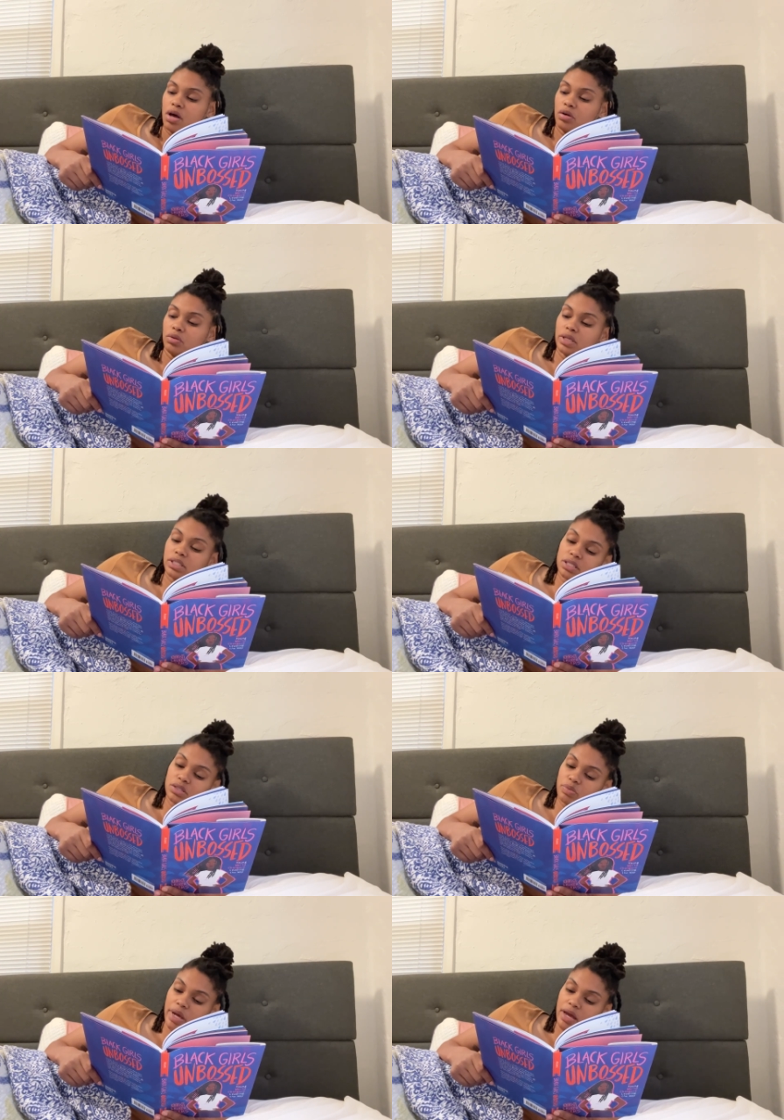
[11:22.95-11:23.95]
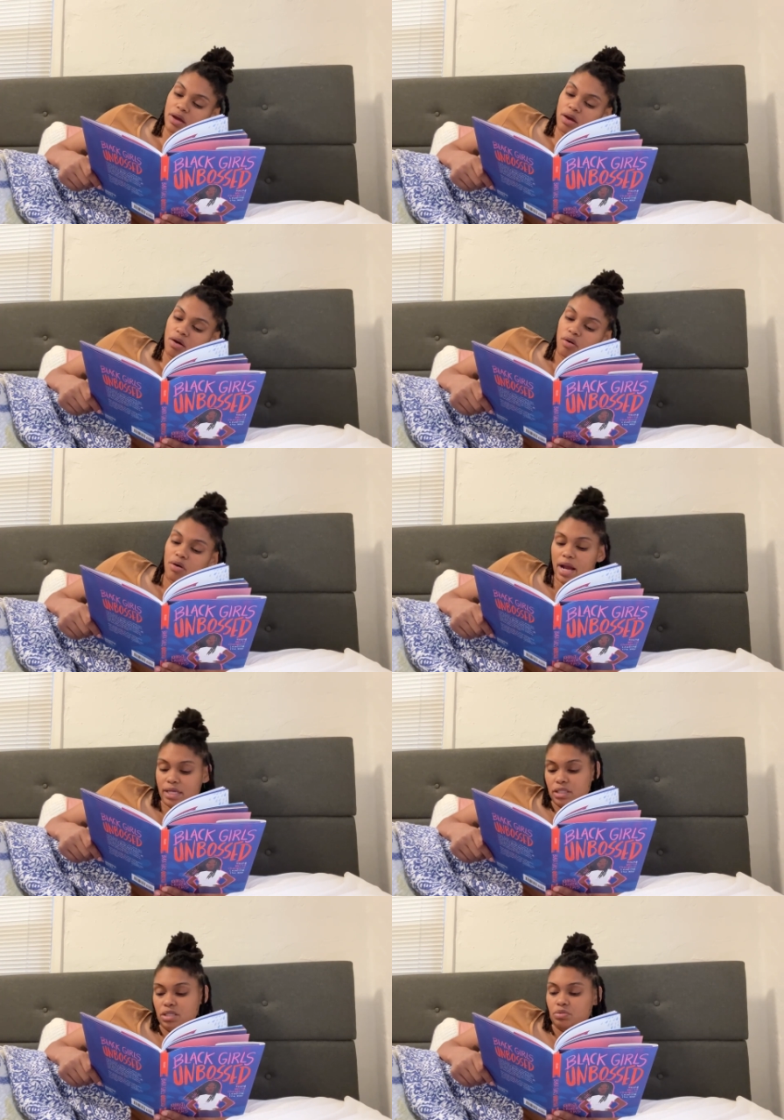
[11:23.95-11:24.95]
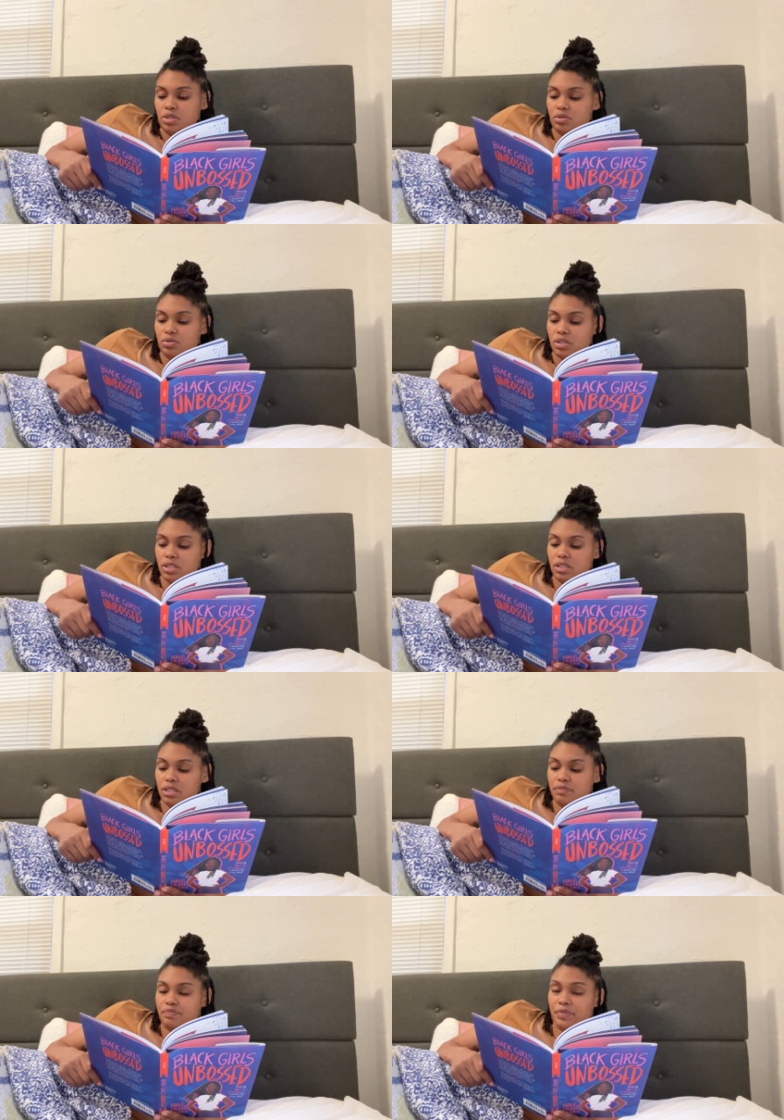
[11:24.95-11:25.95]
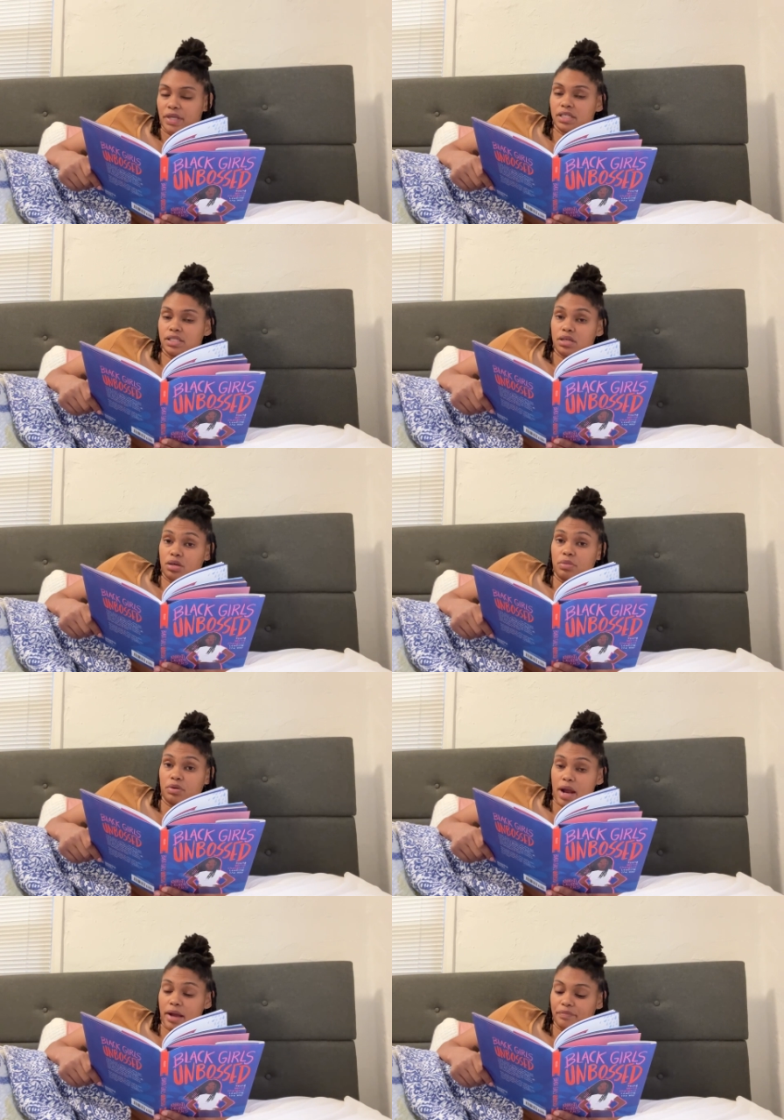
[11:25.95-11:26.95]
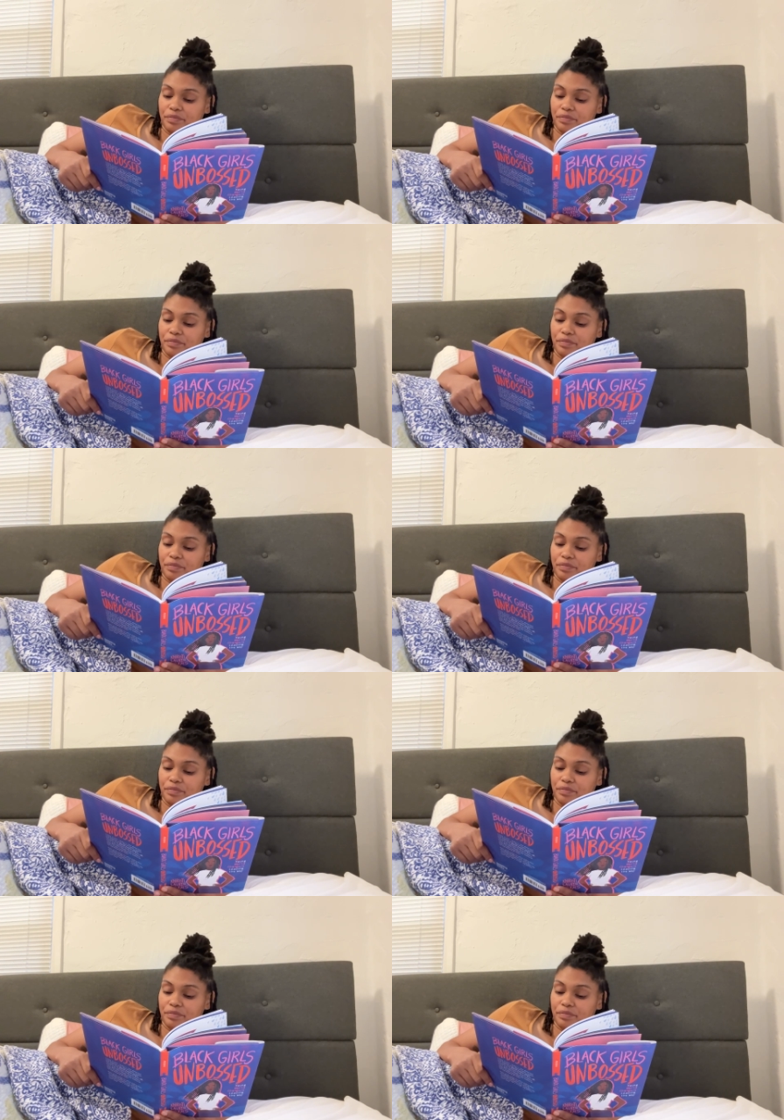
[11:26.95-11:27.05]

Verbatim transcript: who looks this way or has these resources. It is a human right.